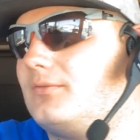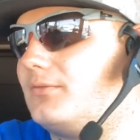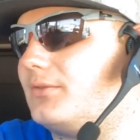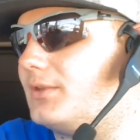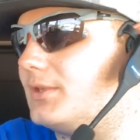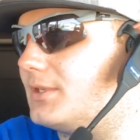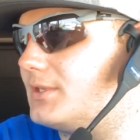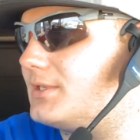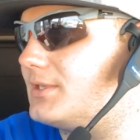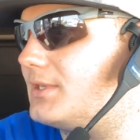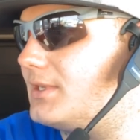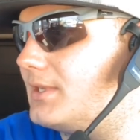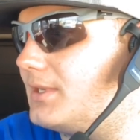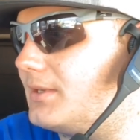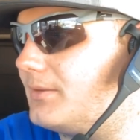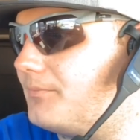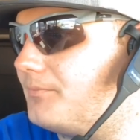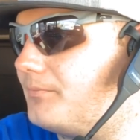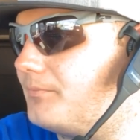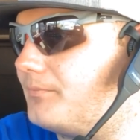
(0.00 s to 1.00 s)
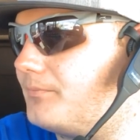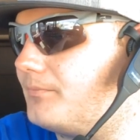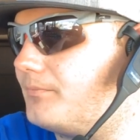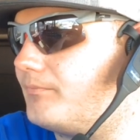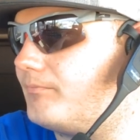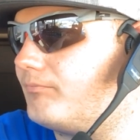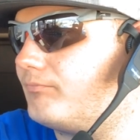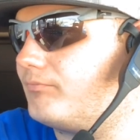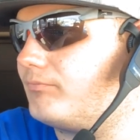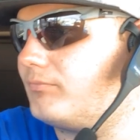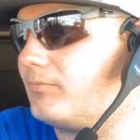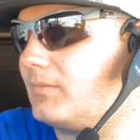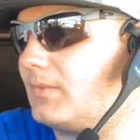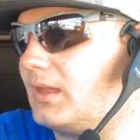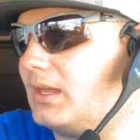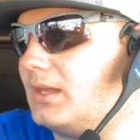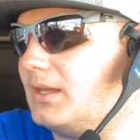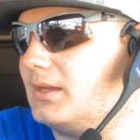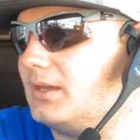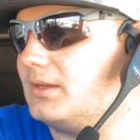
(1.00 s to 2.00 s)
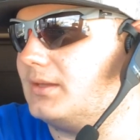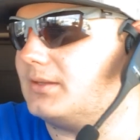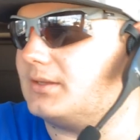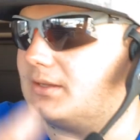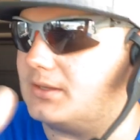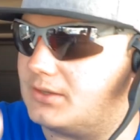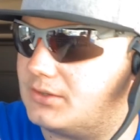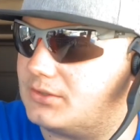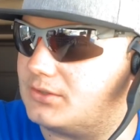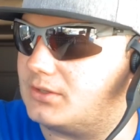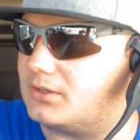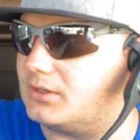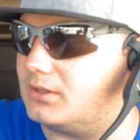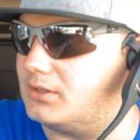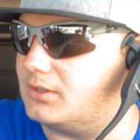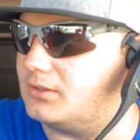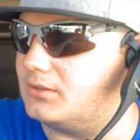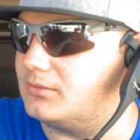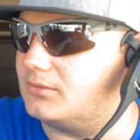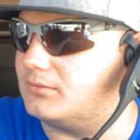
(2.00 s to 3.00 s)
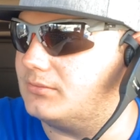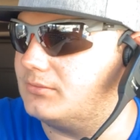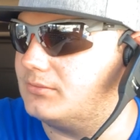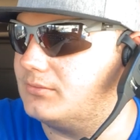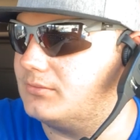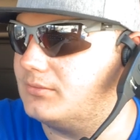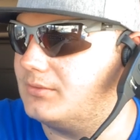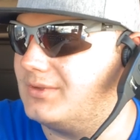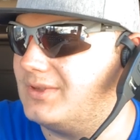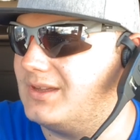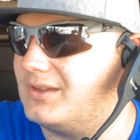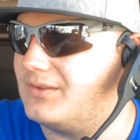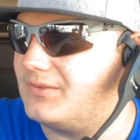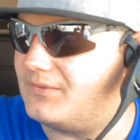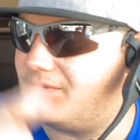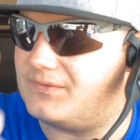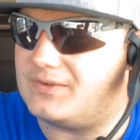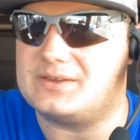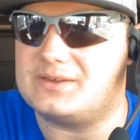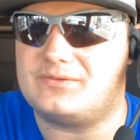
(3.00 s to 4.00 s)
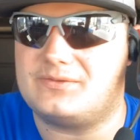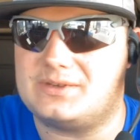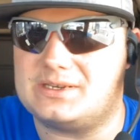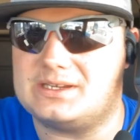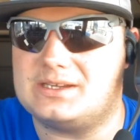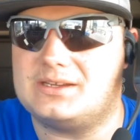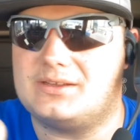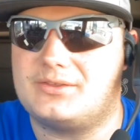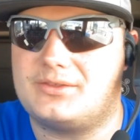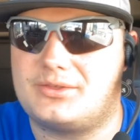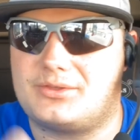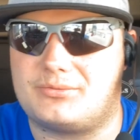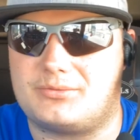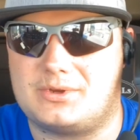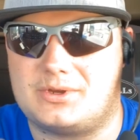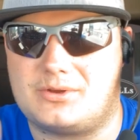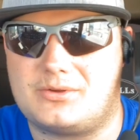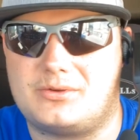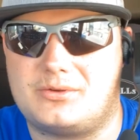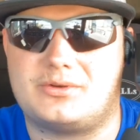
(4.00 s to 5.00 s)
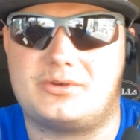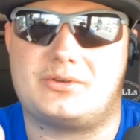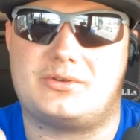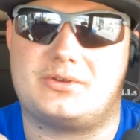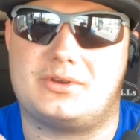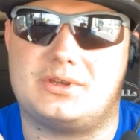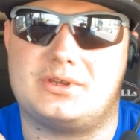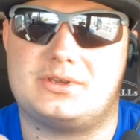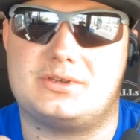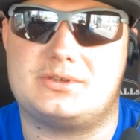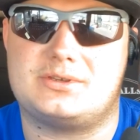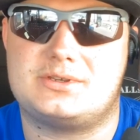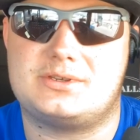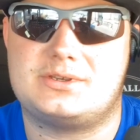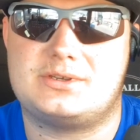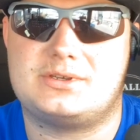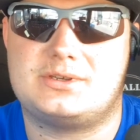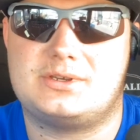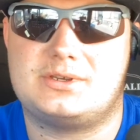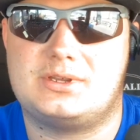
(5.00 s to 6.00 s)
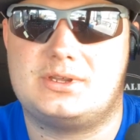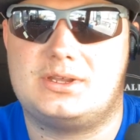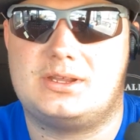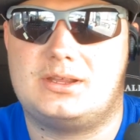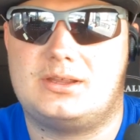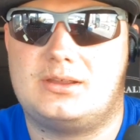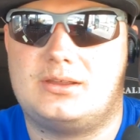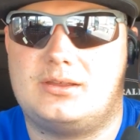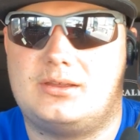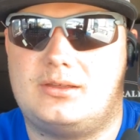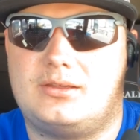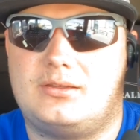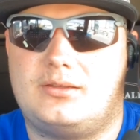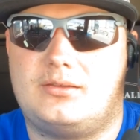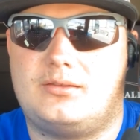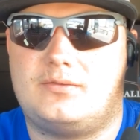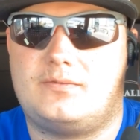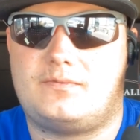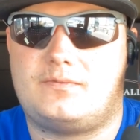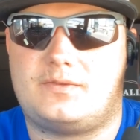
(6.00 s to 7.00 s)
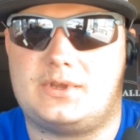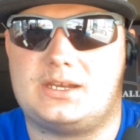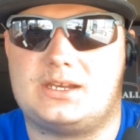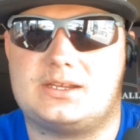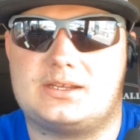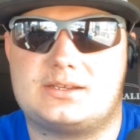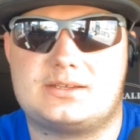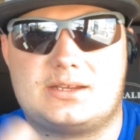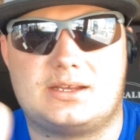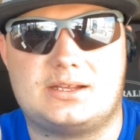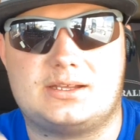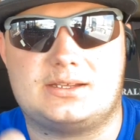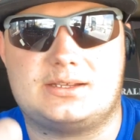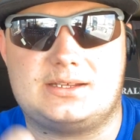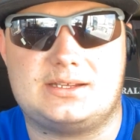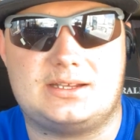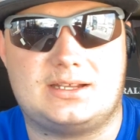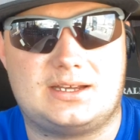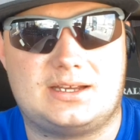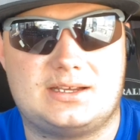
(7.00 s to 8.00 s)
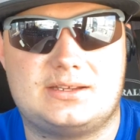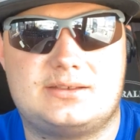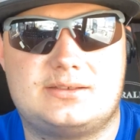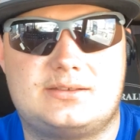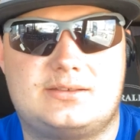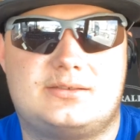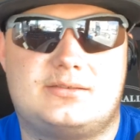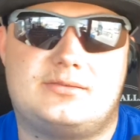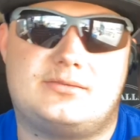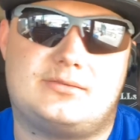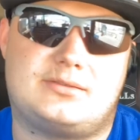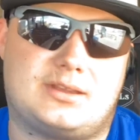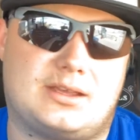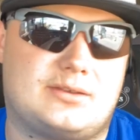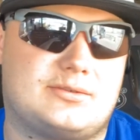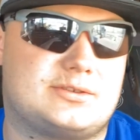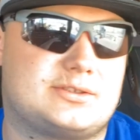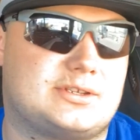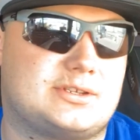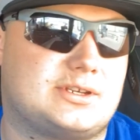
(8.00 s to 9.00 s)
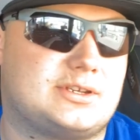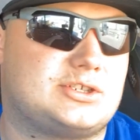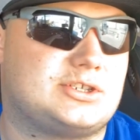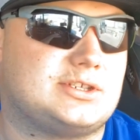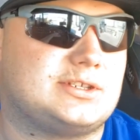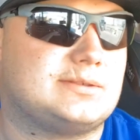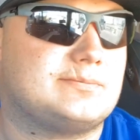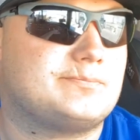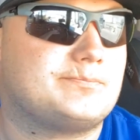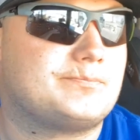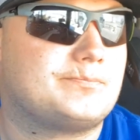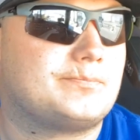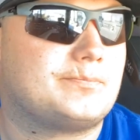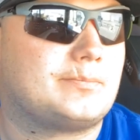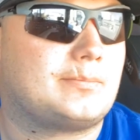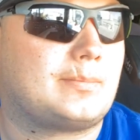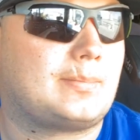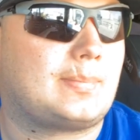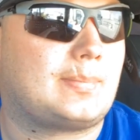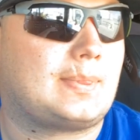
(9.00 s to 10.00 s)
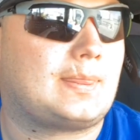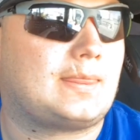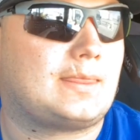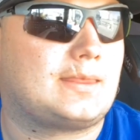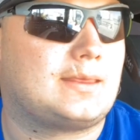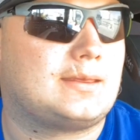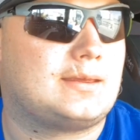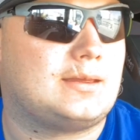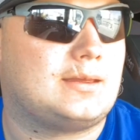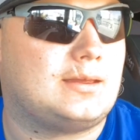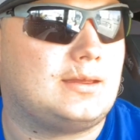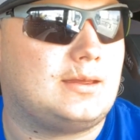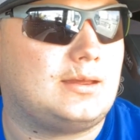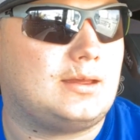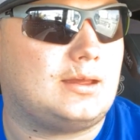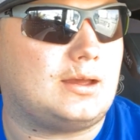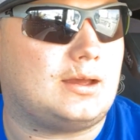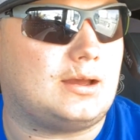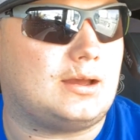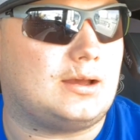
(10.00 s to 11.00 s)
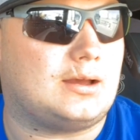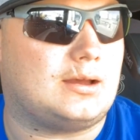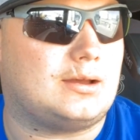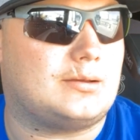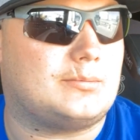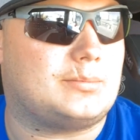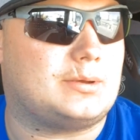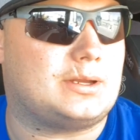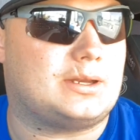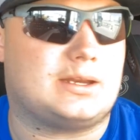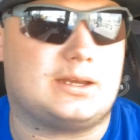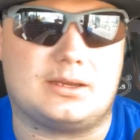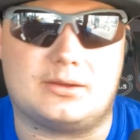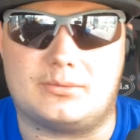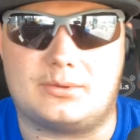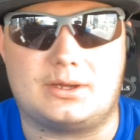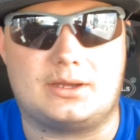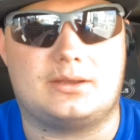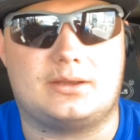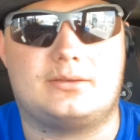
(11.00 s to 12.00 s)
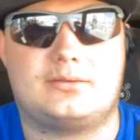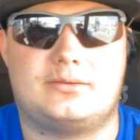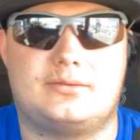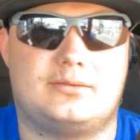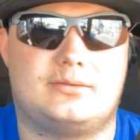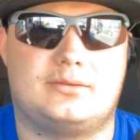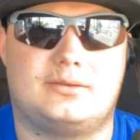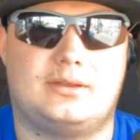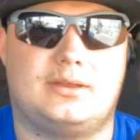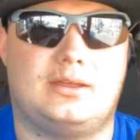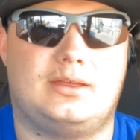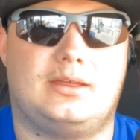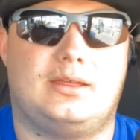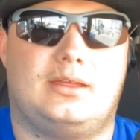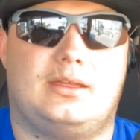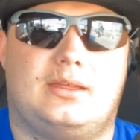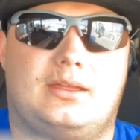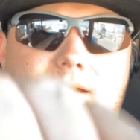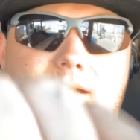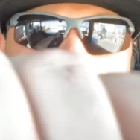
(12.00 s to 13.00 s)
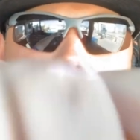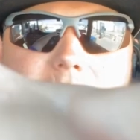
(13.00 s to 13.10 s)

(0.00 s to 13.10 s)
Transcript: for this thing. The underglow 50 3/4 inch Phoenix LED lights. That was not cheap. But anyway, if